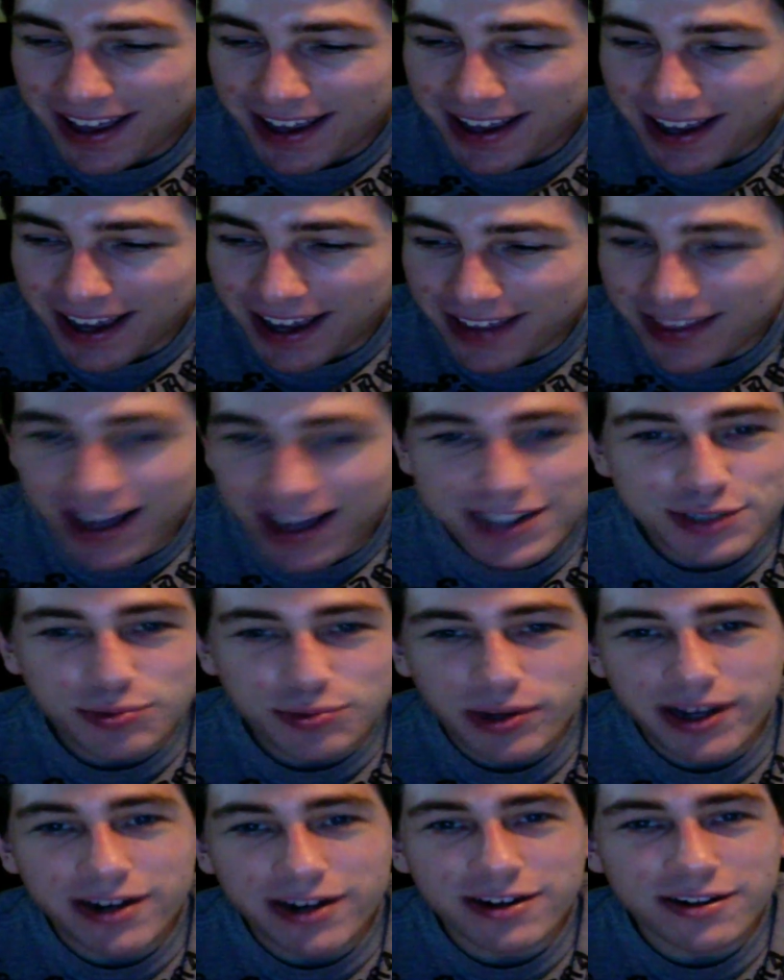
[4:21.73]
And that's
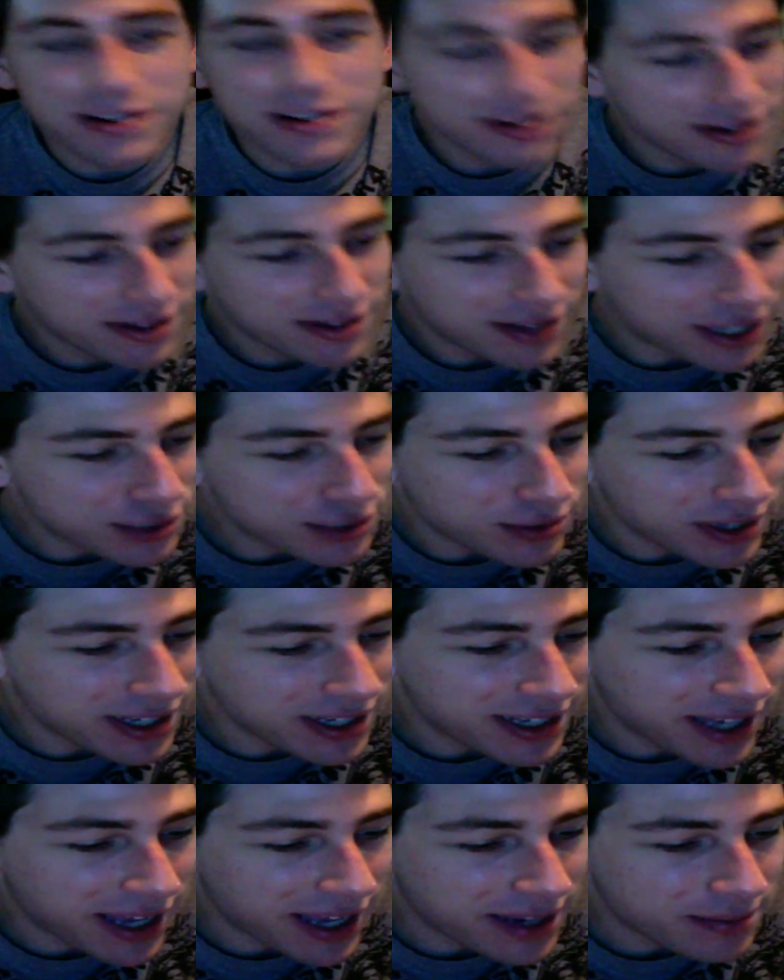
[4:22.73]
where the
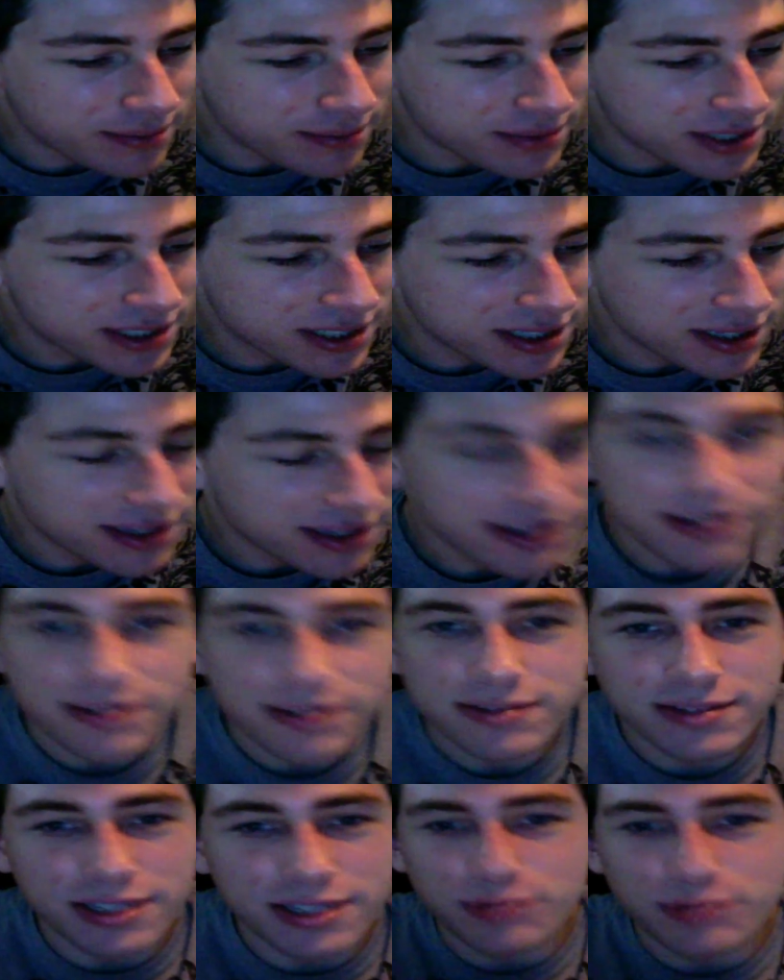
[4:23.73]
games
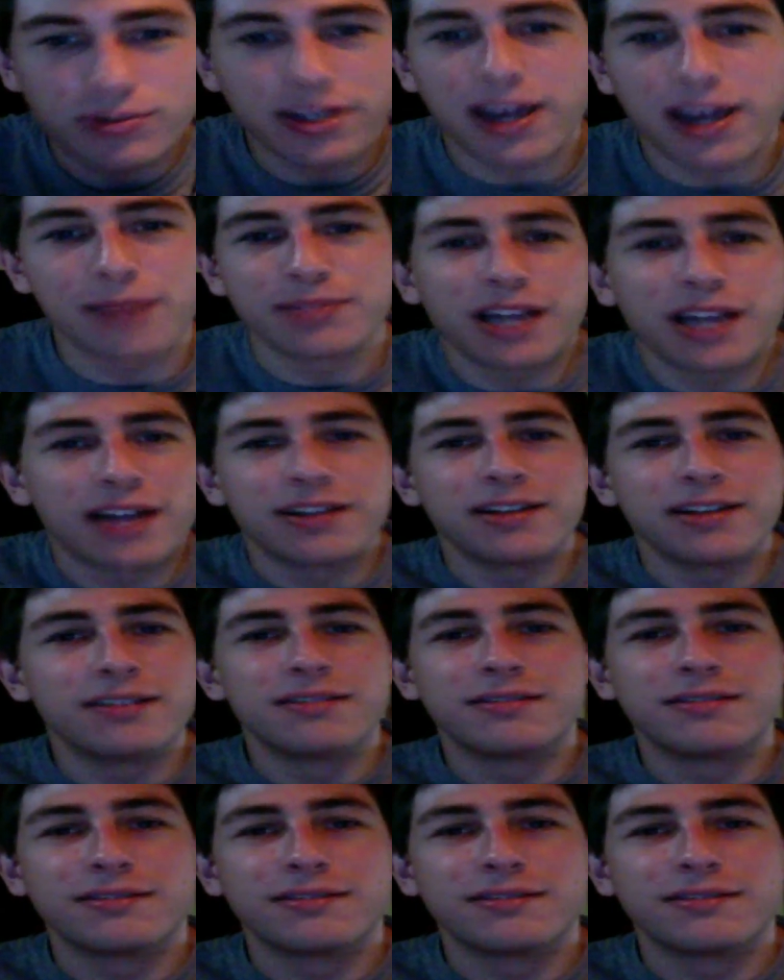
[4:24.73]
ended.